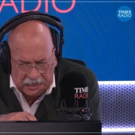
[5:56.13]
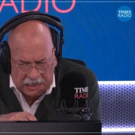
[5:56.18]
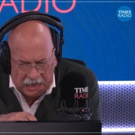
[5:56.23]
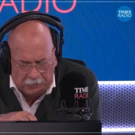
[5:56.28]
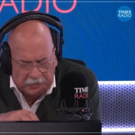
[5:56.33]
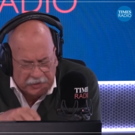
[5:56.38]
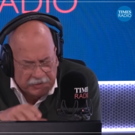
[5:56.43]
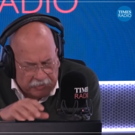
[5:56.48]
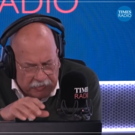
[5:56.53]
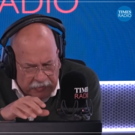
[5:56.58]

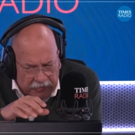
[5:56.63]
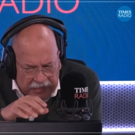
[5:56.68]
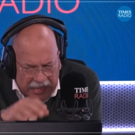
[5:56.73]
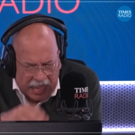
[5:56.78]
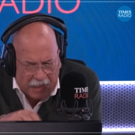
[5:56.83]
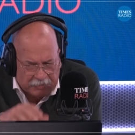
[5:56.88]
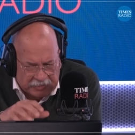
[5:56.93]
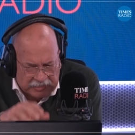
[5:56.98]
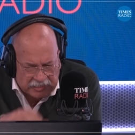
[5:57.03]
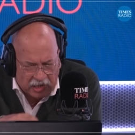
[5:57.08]
And when the
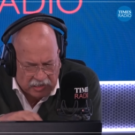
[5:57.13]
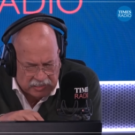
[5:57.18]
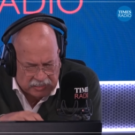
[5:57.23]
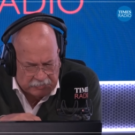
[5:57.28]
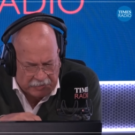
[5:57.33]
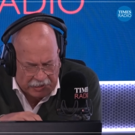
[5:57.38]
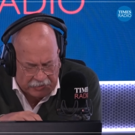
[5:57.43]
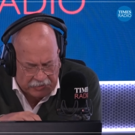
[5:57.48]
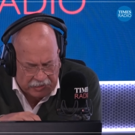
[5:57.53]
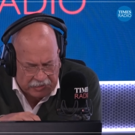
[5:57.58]
app is asked
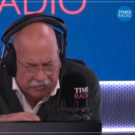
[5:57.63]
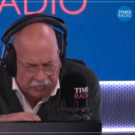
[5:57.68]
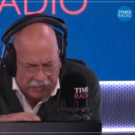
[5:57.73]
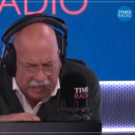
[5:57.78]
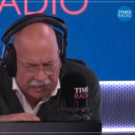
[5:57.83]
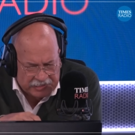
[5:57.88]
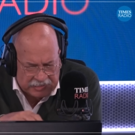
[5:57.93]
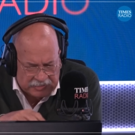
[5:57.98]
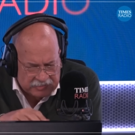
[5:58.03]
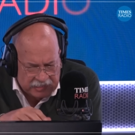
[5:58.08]
about that,
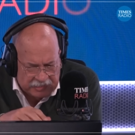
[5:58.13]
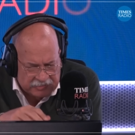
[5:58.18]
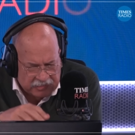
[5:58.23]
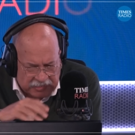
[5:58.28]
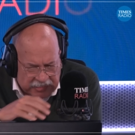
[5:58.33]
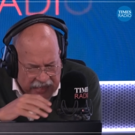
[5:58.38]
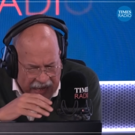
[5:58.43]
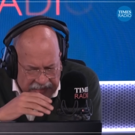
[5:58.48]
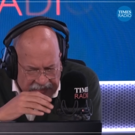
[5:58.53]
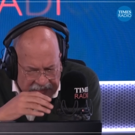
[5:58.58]
that it, it
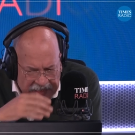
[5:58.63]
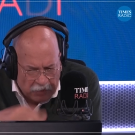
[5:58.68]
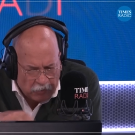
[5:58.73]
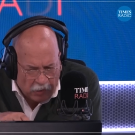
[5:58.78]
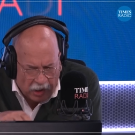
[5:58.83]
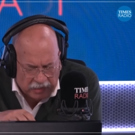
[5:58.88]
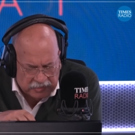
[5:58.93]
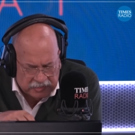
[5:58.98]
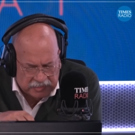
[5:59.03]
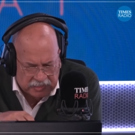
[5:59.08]
just has no
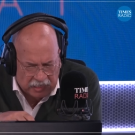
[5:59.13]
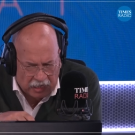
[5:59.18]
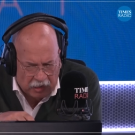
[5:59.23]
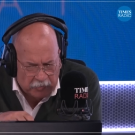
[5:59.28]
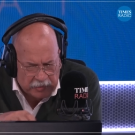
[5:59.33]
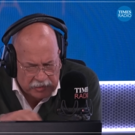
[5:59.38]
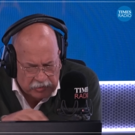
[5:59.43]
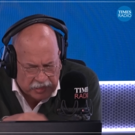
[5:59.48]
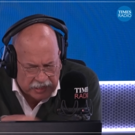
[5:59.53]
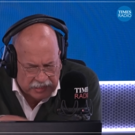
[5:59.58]
answer. Are
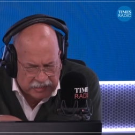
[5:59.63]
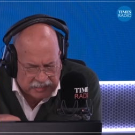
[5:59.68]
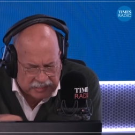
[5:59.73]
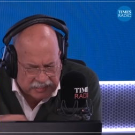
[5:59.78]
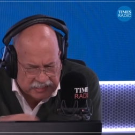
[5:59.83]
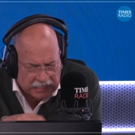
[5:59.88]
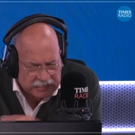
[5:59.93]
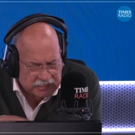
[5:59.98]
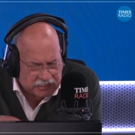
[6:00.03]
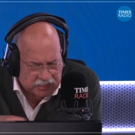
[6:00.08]
we looking at
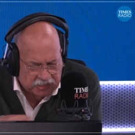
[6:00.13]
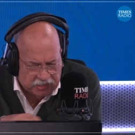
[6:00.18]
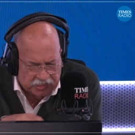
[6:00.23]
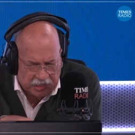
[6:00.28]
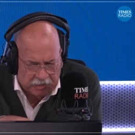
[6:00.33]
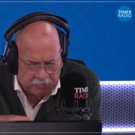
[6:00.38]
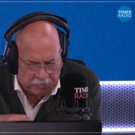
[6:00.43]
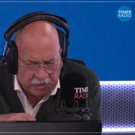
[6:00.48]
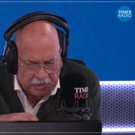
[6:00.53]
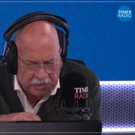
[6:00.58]

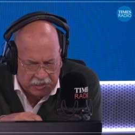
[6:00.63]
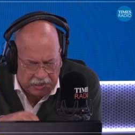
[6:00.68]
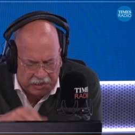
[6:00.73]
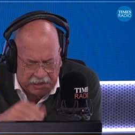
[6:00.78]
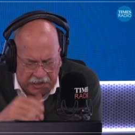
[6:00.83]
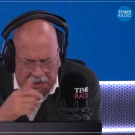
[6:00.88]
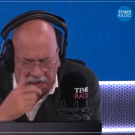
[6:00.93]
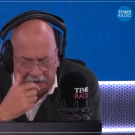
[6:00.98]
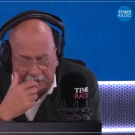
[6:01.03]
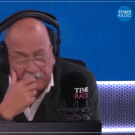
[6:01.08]
censorship
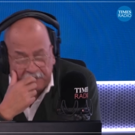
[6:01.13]
here?